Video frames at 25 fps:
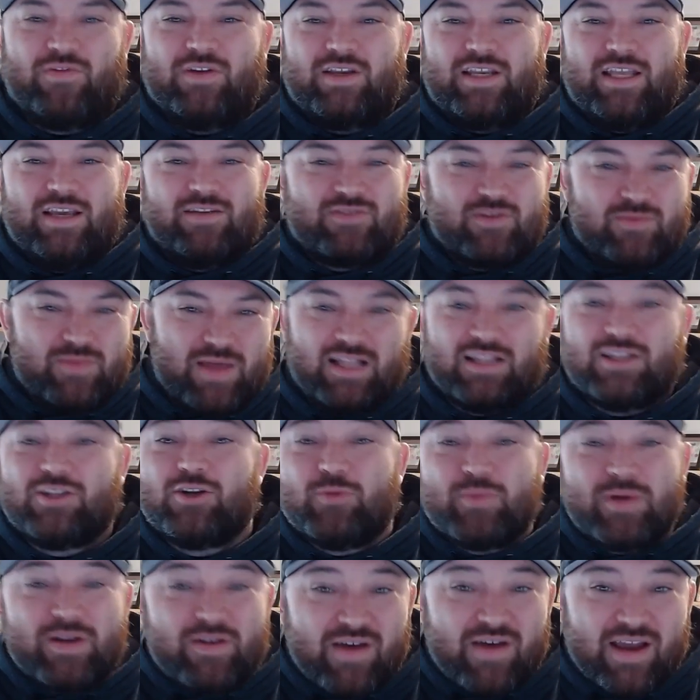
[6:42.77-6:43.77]
It gives them that
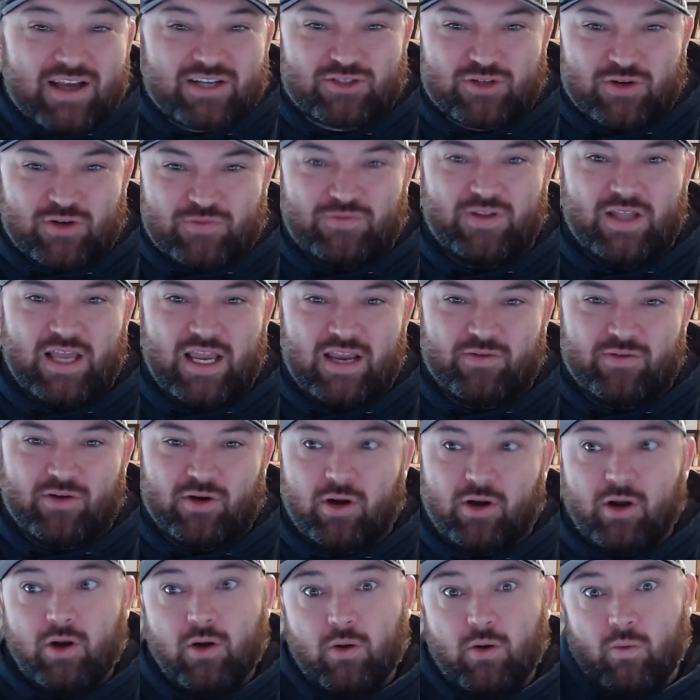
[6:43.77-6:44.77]
little bit of extra
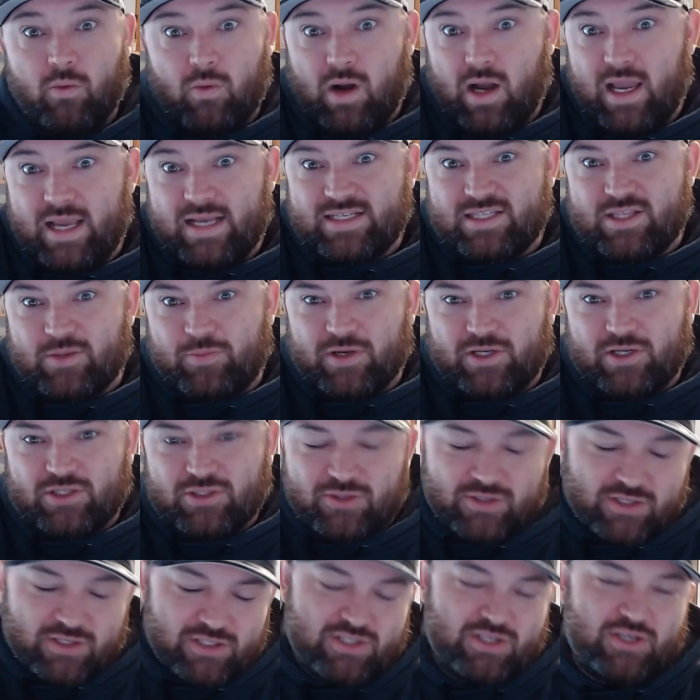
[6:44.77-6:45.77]
flavor. Why is the
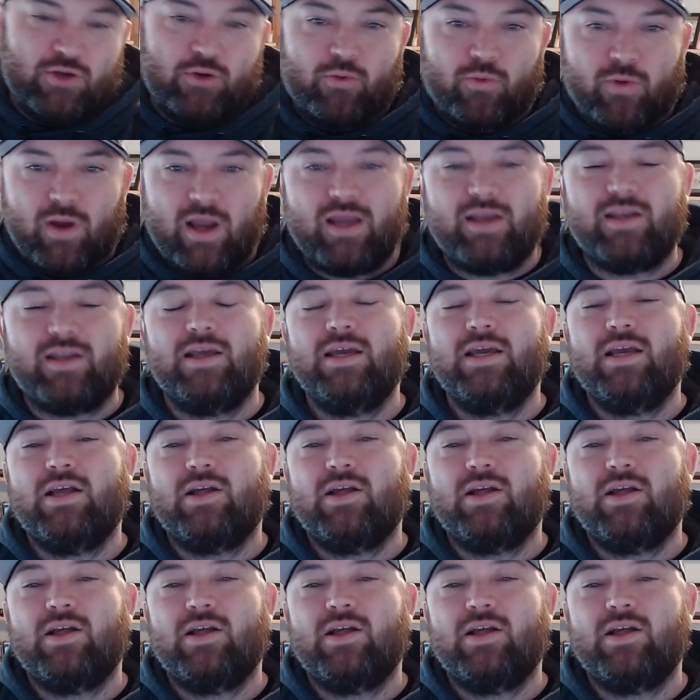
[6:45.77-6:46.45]
picture askew, right?